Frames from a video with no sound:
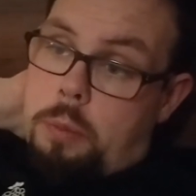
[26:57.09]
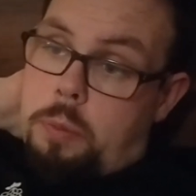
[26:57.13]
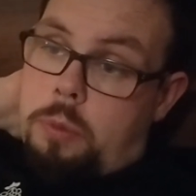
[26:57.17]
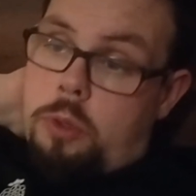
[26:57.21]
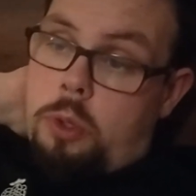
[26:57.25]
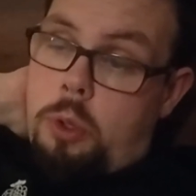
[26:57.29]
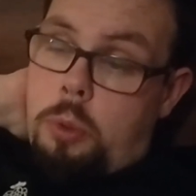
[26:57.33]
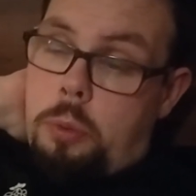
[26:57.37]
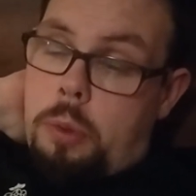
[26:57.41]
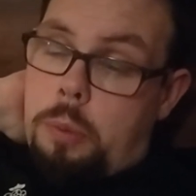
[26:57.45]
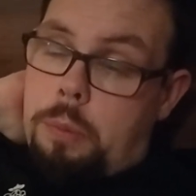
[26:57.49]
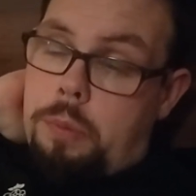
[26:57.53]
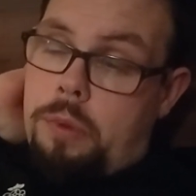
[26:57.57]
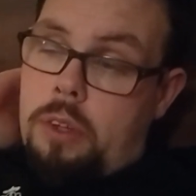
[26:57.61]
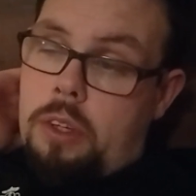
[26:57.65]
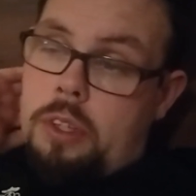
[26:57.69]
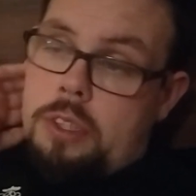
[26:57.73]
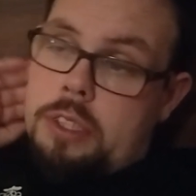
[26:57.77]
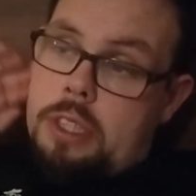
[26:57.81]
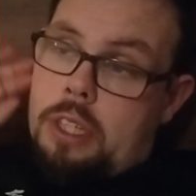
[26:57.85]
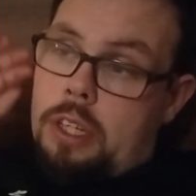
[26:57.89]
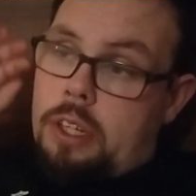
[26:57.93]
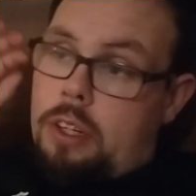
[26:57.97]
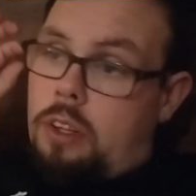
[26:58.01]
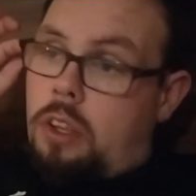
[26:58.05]
two people I've
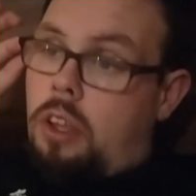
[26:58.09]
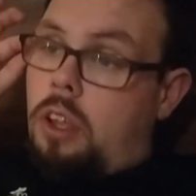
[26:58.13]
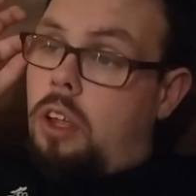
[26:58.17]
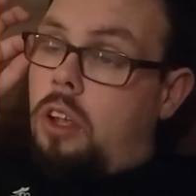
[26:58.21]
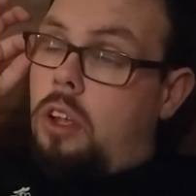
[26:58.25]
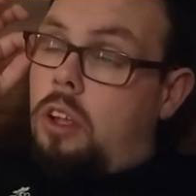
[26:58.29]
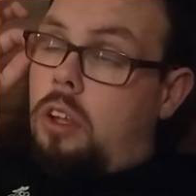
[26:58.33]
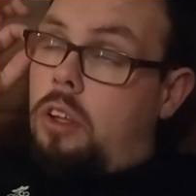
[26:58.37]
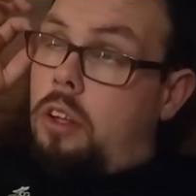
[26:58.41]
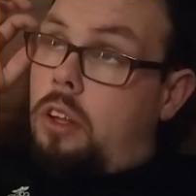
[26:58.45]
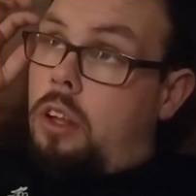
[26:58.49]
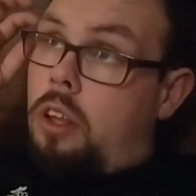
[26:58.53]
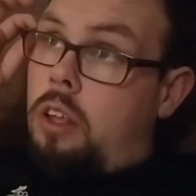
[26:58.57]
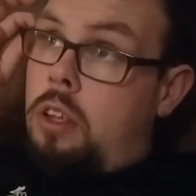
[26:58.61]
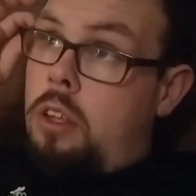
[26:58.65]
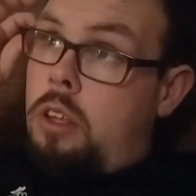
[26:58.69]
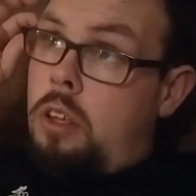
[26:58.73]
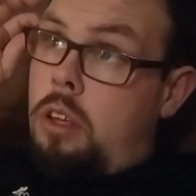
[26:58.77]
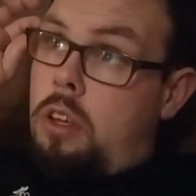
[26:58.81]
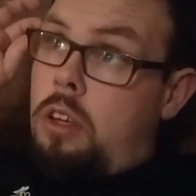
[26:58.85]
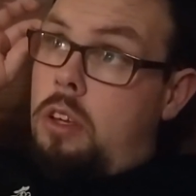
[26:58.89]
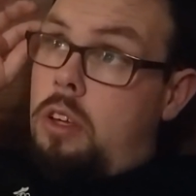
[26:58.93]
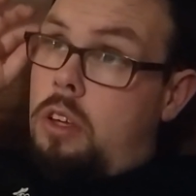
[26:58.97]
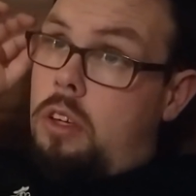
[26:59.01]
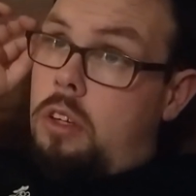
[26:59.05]
seen on
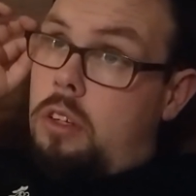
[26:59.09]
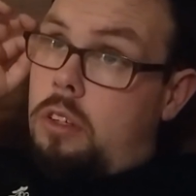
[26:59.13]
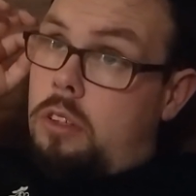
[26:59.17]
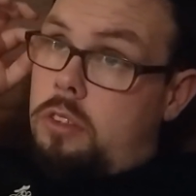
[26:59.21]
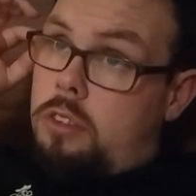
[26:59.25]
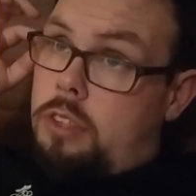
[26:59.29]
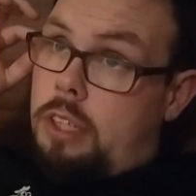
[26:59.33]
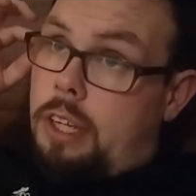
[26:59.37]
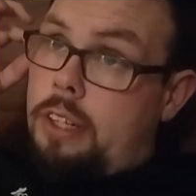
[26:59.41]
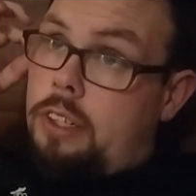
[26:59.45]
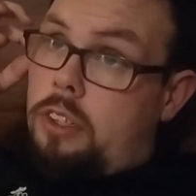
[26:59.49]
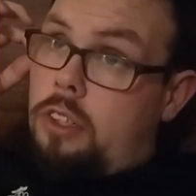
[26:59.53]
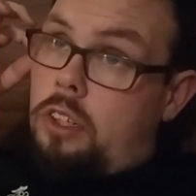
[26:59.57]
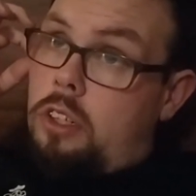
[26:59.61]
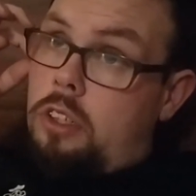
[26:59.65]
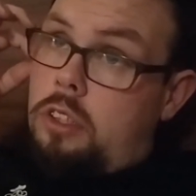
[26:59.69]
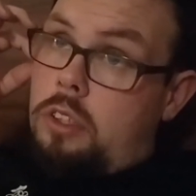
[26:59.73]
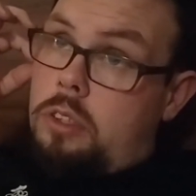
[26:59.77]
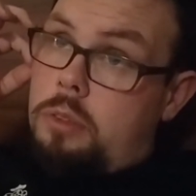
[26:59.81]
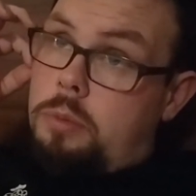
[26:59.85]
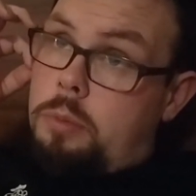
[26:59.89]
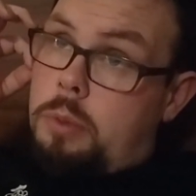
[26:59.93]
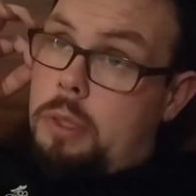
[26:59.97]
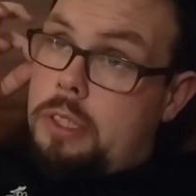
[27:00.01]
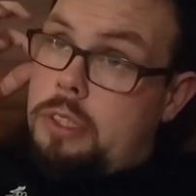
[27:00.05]

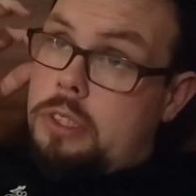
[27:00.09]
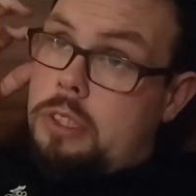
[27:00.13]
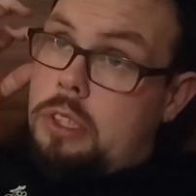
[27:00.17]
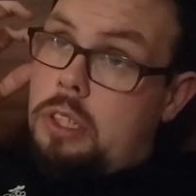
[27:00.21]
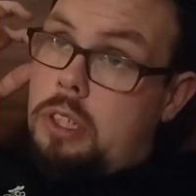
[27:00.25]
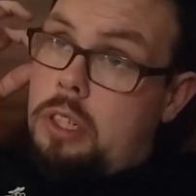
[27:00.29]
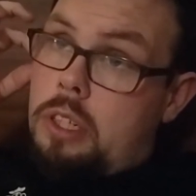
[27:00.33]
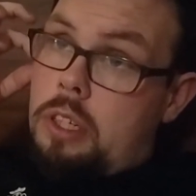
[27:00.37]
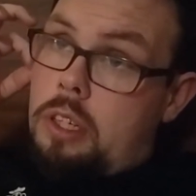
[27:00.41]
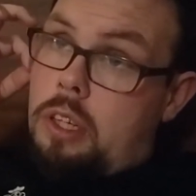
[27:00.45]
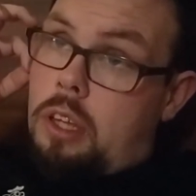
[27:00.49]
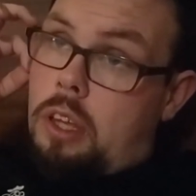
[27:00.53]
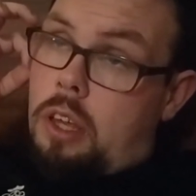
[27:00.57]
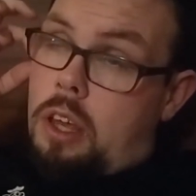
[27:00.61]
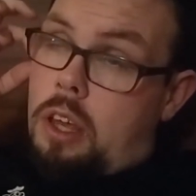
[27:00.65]
TikTok, basically,